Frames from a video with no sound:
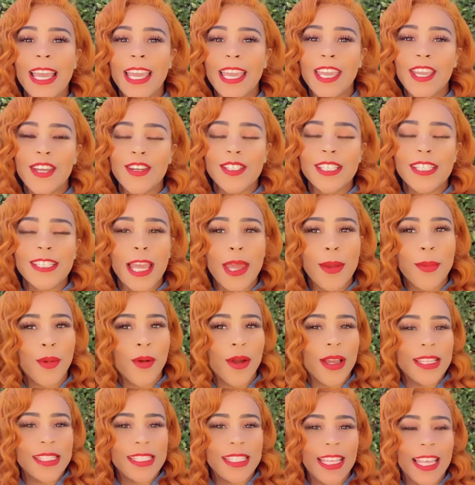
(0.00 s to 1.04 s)
here, stay
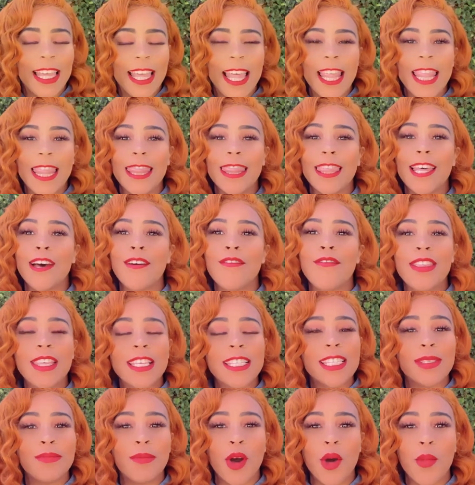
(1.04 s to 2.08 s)
present. Love
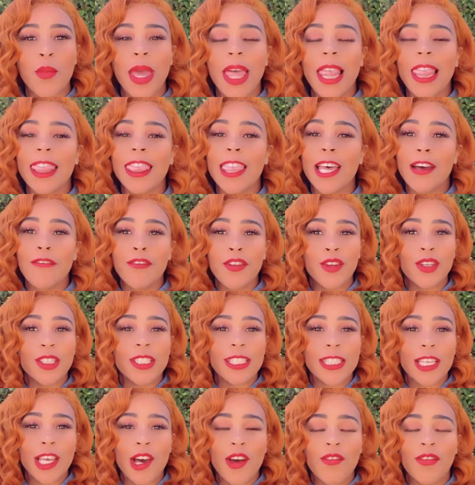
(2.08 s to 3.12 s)
this moment. Love
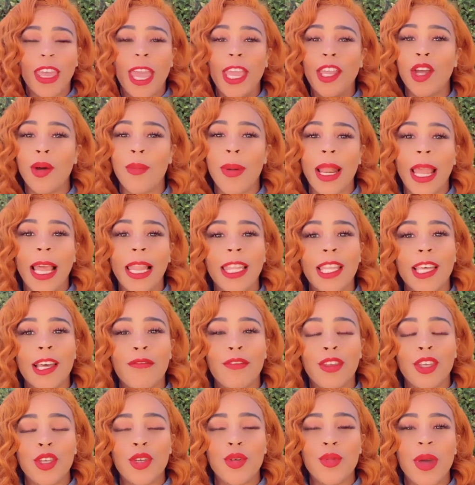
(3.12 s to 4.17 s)
yourself. Can't nobody love
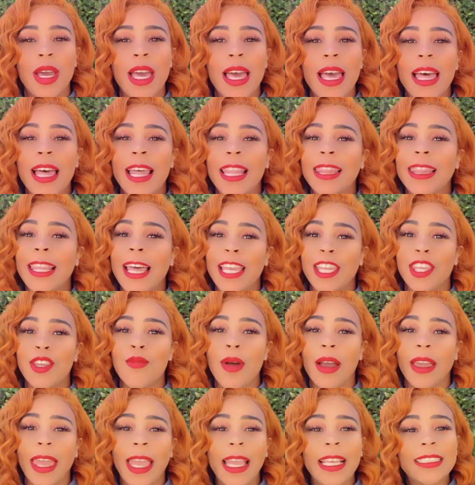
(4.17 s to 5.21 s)
you like you. I
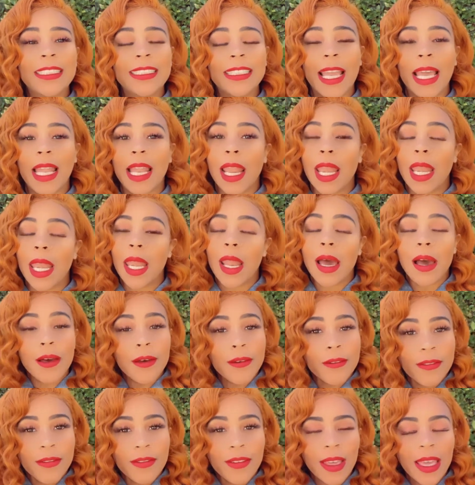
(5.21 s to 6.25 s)
can't say it
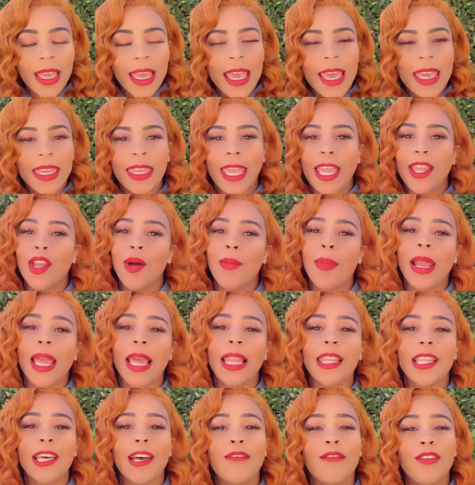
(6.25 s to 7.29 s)
enough. Can't nobody
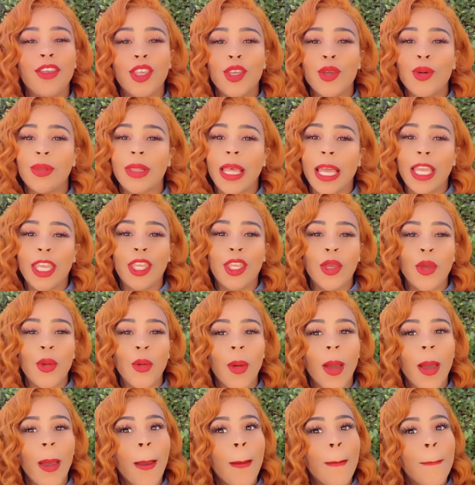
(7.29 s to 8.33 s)
love you like you.
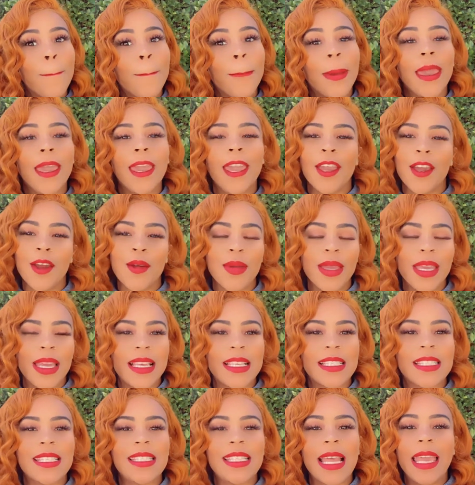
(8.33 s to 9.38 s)
Period.
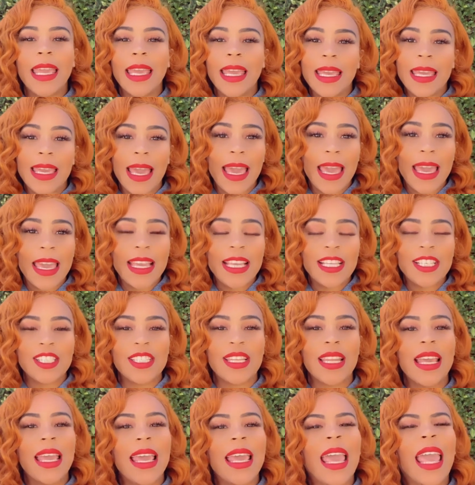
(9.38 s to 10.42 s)
Stay engaged
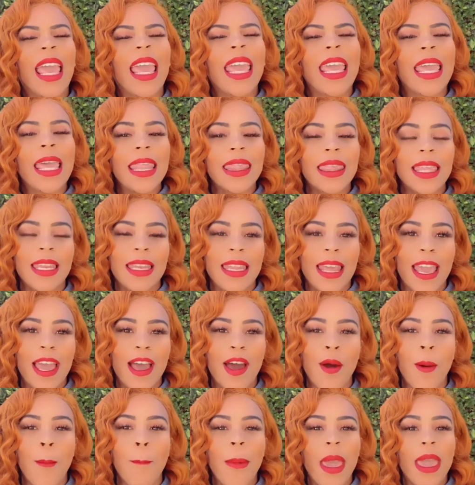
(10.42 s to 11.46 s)
in the
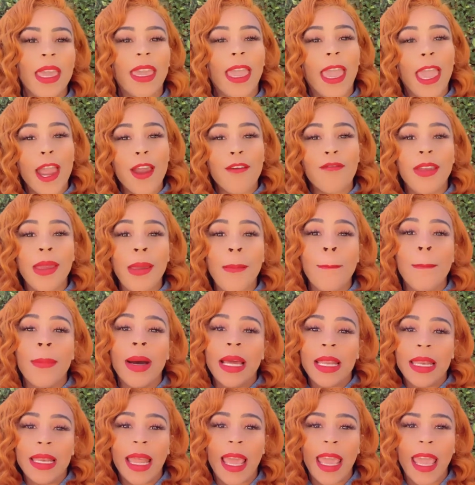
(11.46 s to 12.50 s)
now. Make every
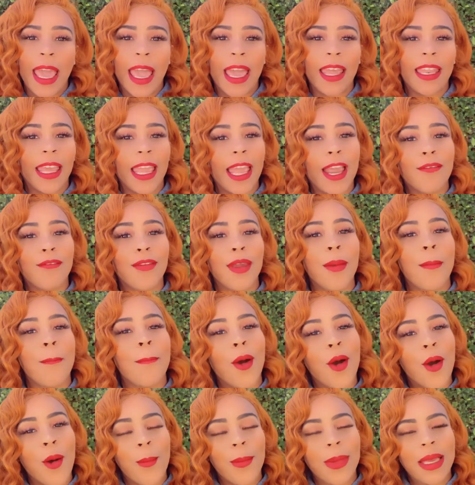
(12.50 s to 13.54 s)
Monday and every
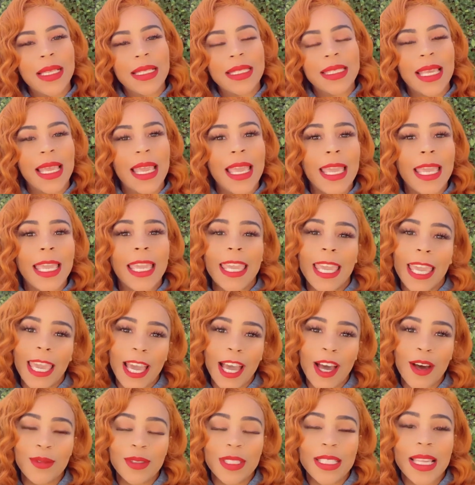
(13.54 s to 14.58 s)
moment count.